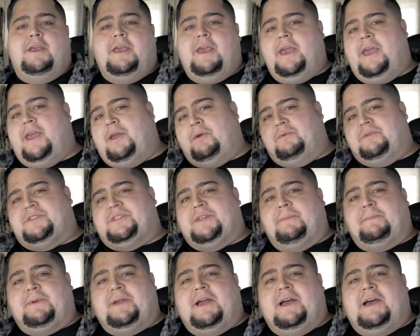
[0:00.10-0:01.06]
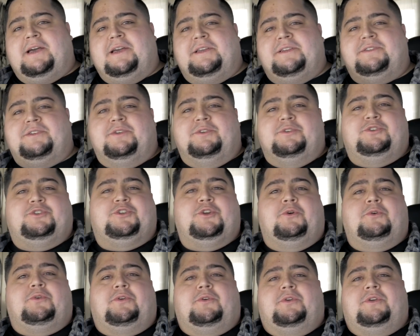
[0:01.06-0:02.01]
Hey, what's up guys?
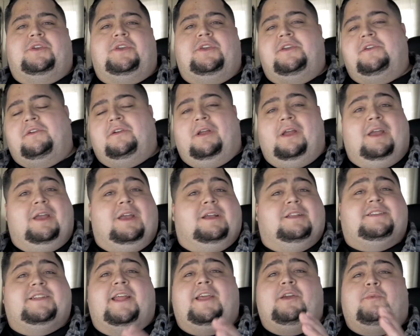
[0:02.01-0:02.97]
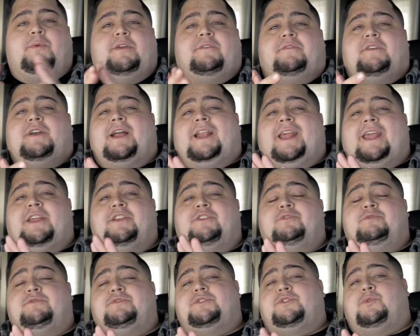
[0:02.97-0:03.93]
Joker here. Today we have got a
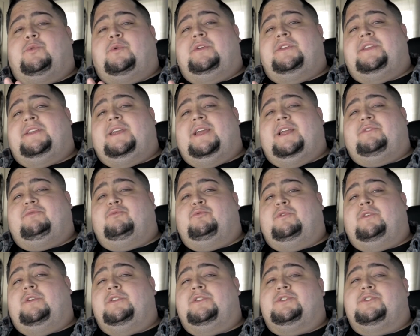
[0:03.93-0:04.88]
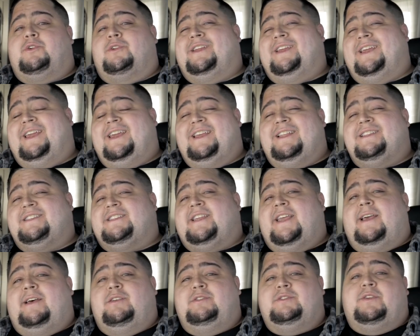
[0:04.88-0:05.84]
news story to get through concerning
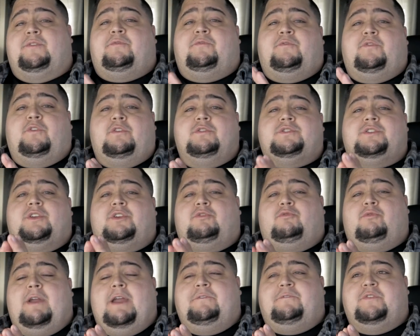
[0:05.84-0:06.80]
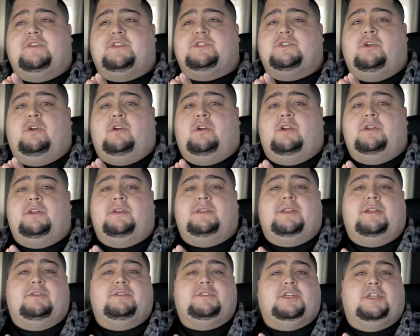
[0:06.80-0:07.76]
Intel's first graphics card
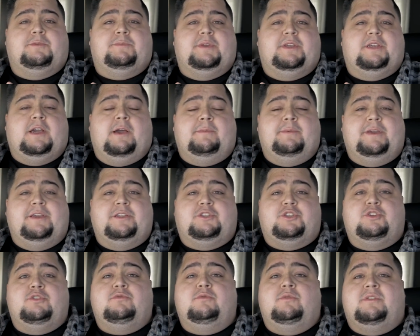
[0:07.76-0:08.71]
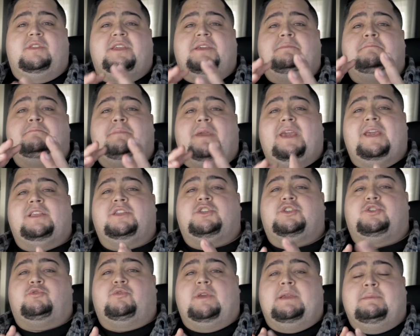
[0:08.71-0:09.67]
that is going to be coming to the
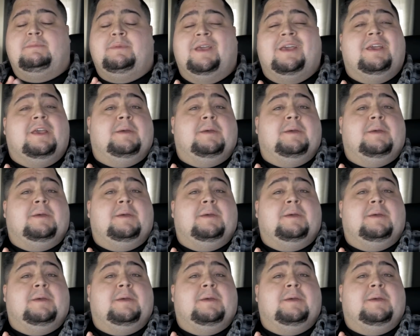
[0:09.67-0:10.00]
mainstream.